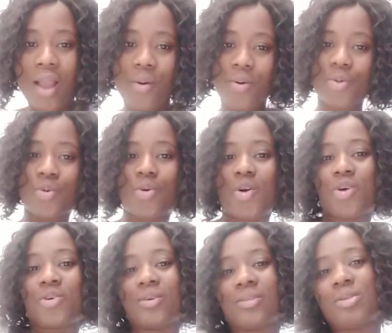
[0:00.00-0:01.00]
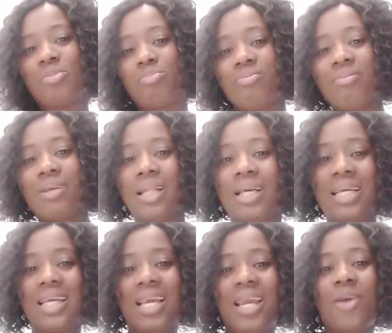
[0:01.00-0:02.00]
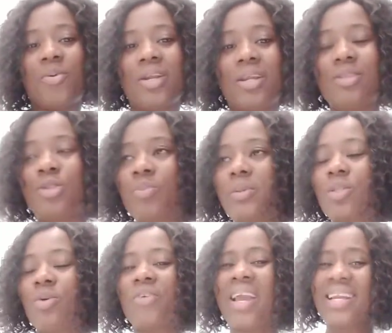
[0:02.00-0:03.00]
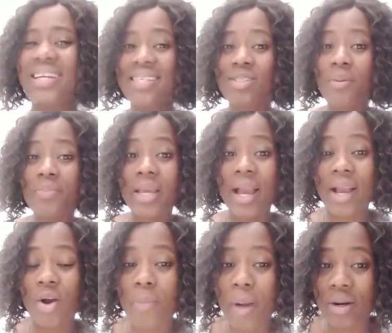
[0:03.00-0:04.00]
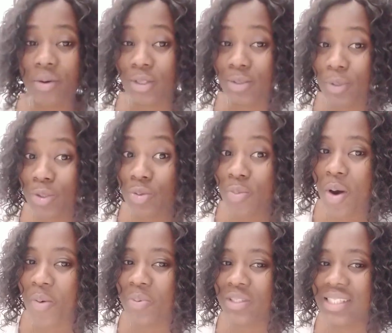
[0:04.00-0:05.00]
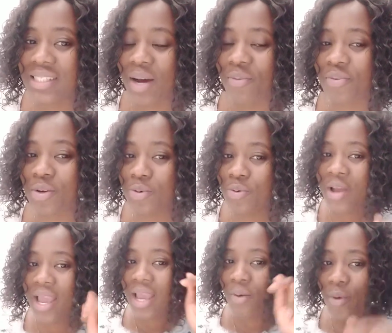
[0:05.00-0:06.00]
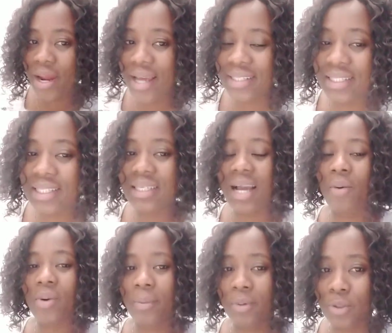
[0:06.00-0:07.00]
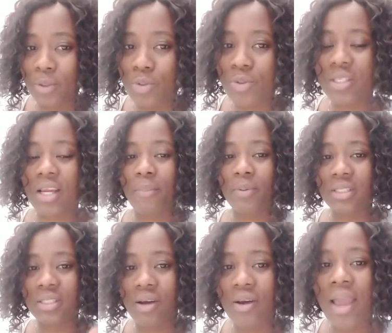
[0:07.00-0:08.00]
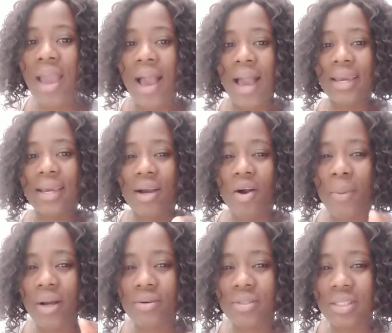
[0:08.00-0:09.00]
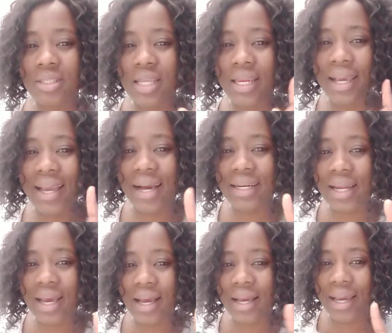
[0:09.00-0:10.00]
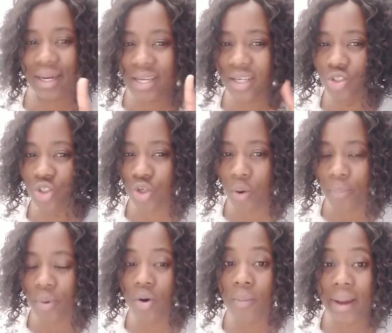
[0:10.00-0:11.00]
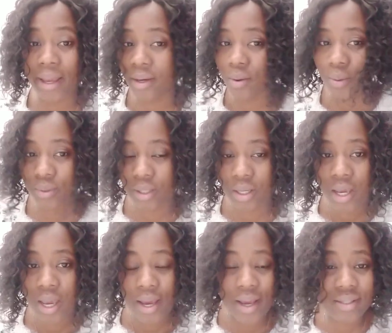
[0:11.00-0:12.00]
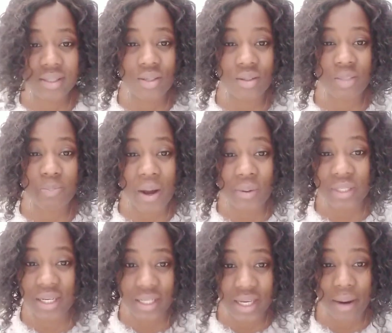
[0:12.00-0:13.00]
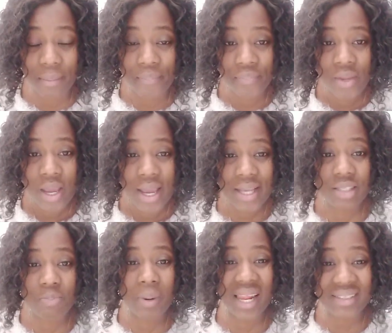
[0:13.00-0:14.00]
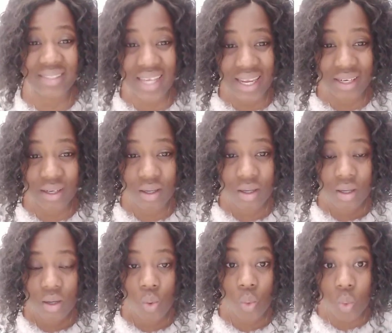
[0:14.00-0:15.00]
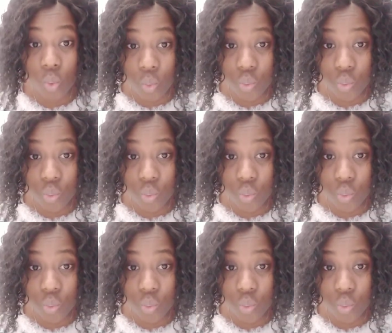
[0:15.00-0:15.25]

want to cook okra soup with a little bit of... There's something I come across, but tomorrow I'll put it down for you. When I'm going to do it and I put it down, I come across it in a Ghanaian shop. Oh my God. It's not pounded yam. It's plantain. Ooh,